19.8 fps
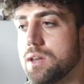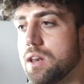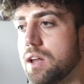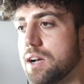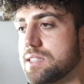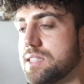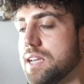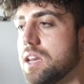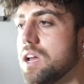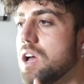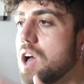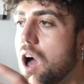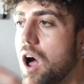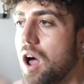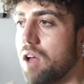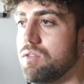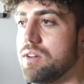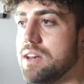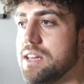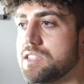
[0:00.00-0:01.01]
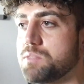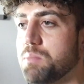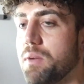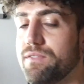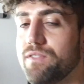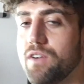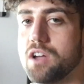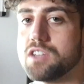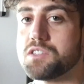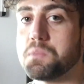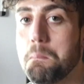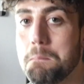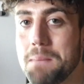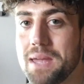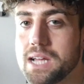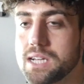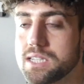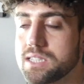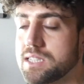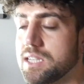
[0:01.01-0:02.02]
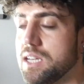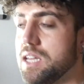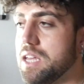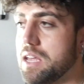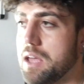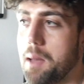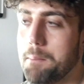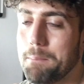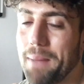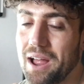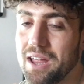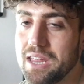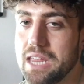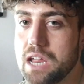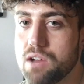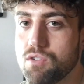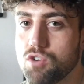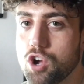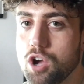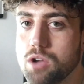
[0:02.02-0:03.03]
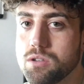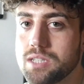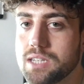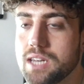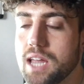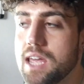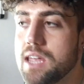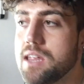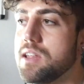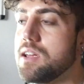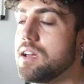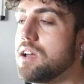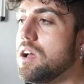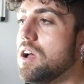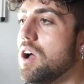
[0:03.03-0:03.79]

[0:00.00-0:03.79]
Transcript: Like I said, I released my first mix about a year ago today.